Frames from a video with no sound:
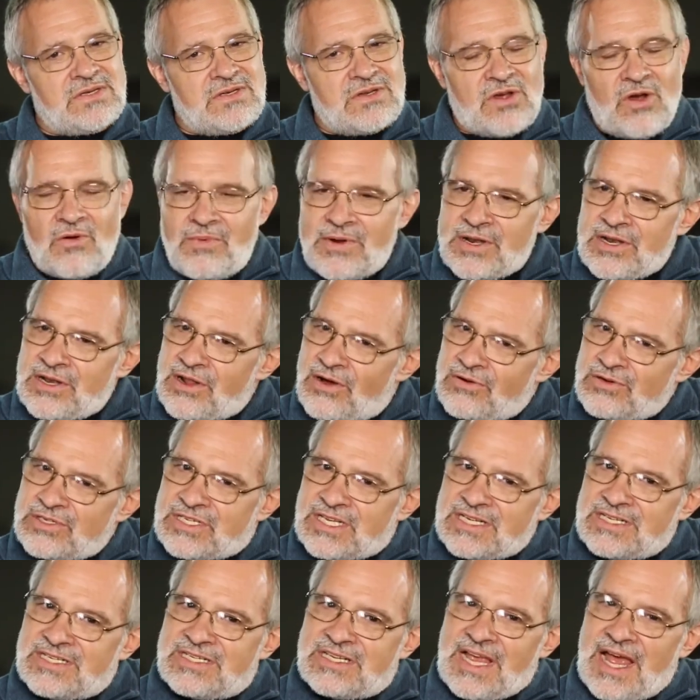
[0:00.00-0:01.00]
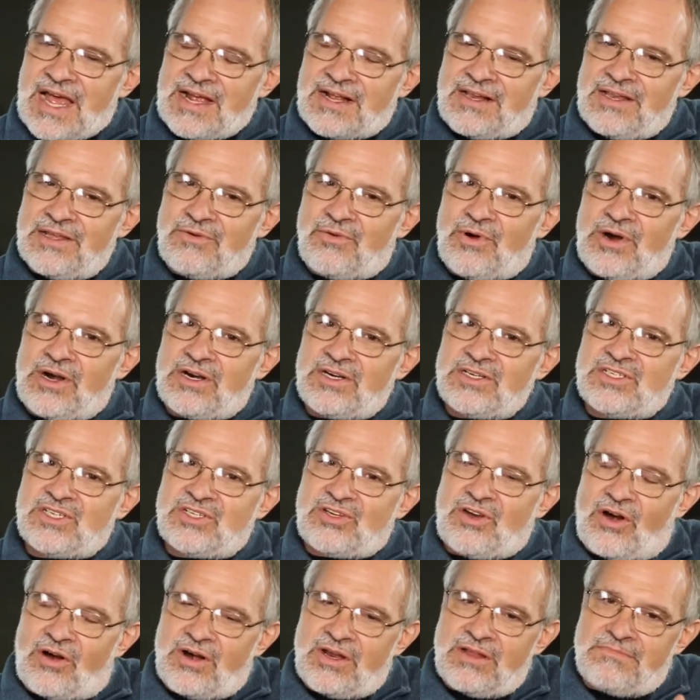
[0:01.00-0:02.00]
no one knows exactly where it
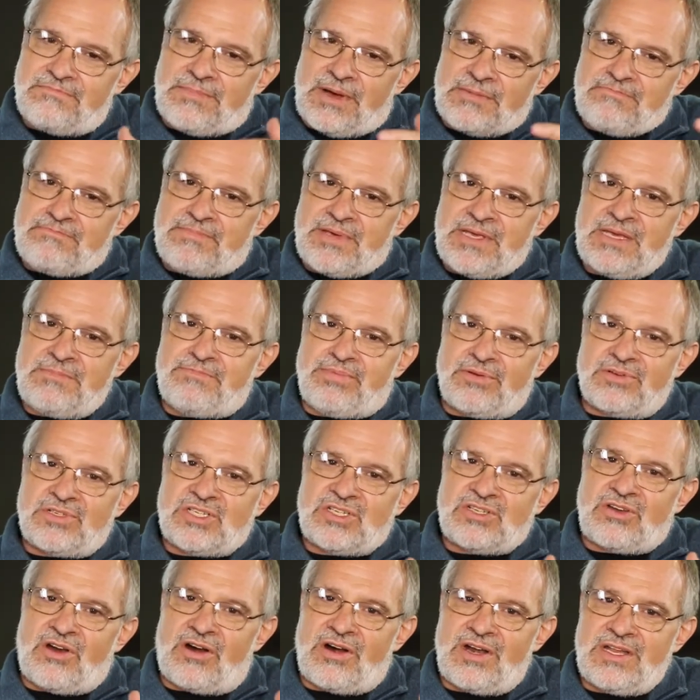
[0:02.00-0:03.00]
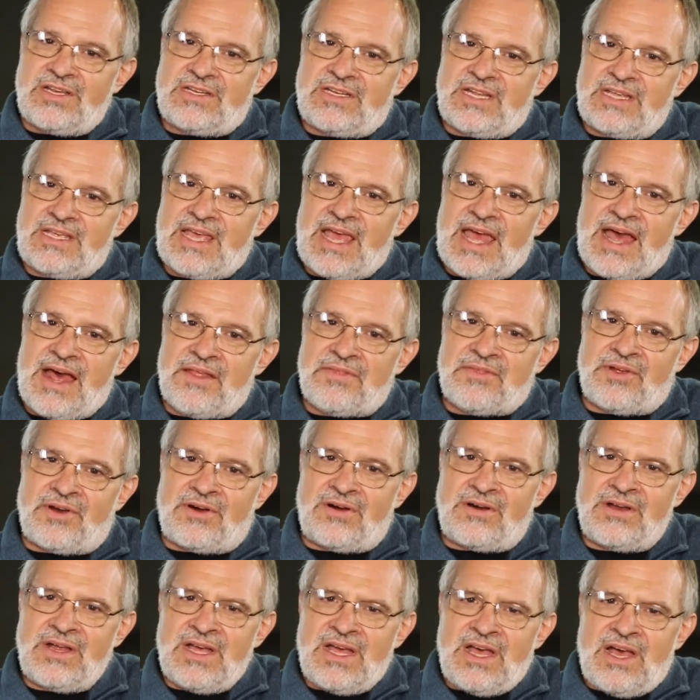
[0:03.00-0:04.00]
started, but people started to
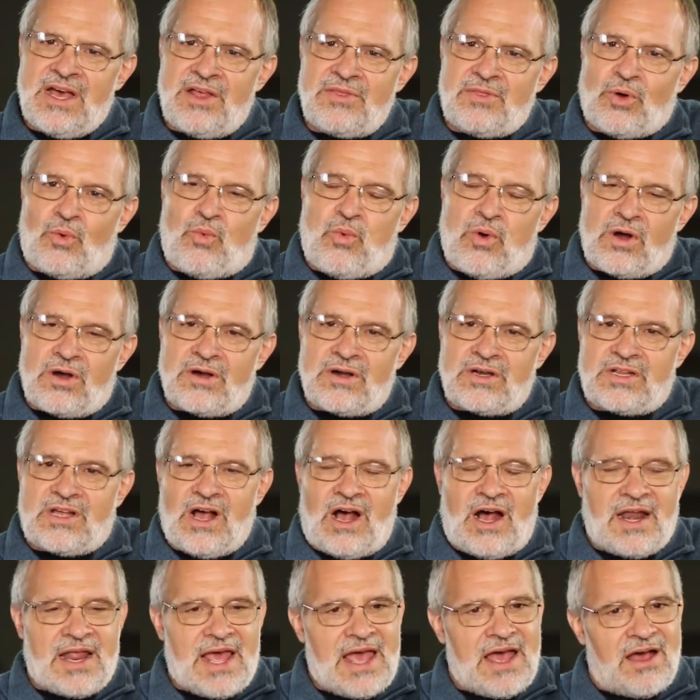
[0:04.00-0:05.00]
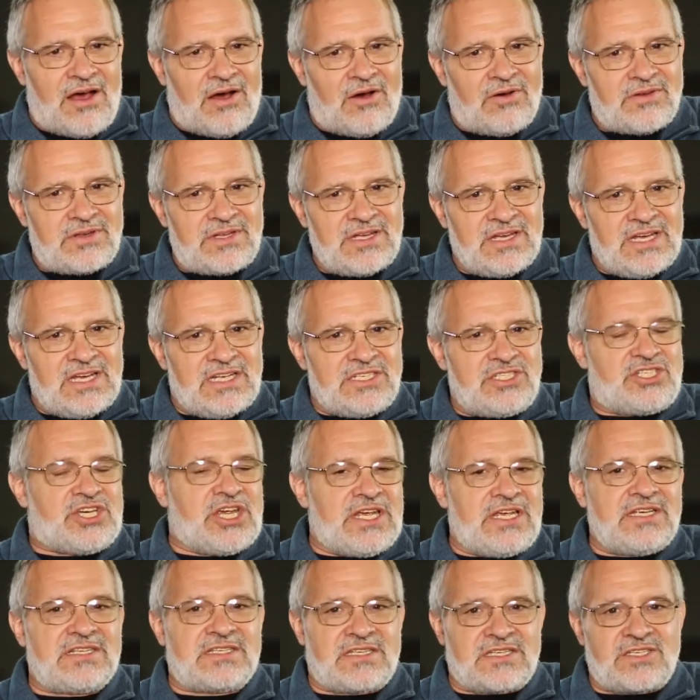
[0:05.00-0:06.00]
gather. The word got out.
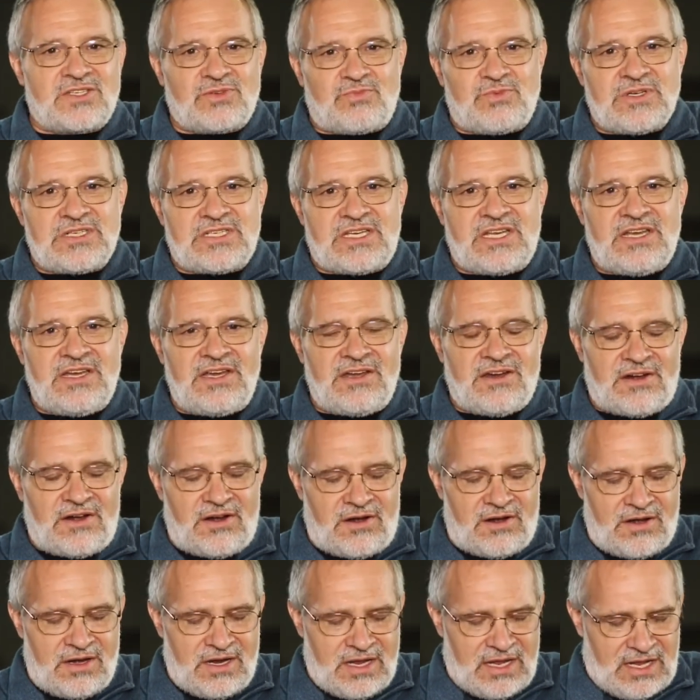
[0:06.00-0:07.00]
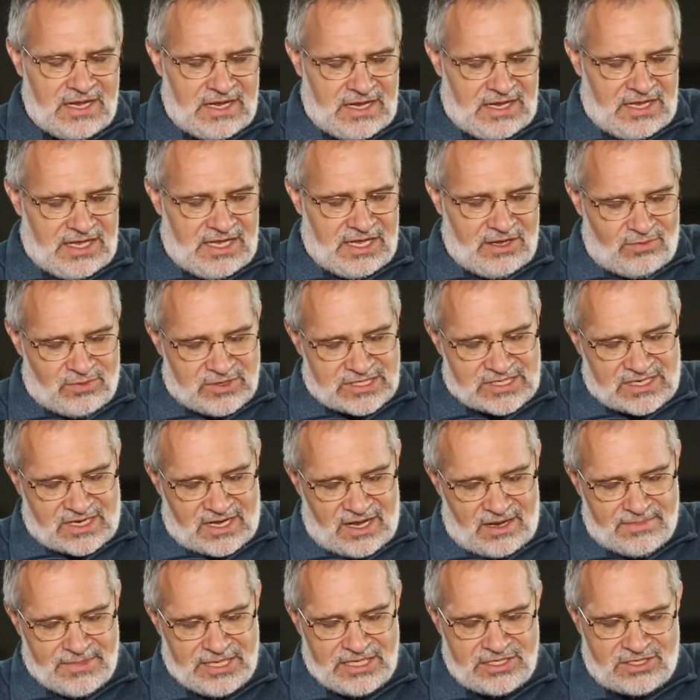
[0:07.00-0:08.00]
Jesus was here. He was
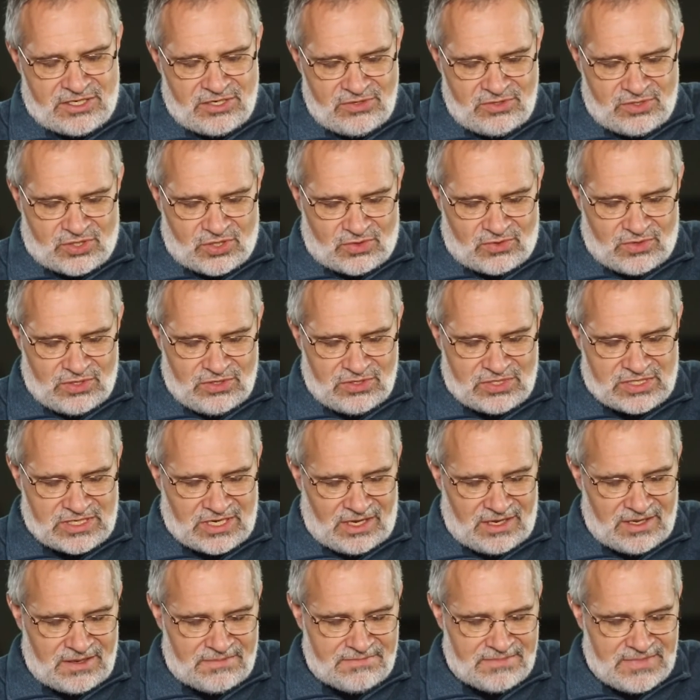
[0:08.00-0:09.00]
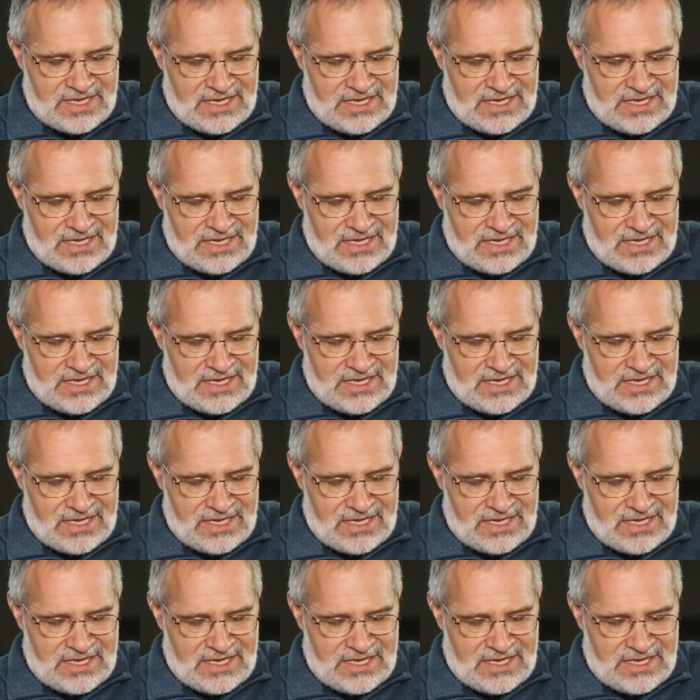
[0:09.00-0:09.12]
coming to Jerusalem.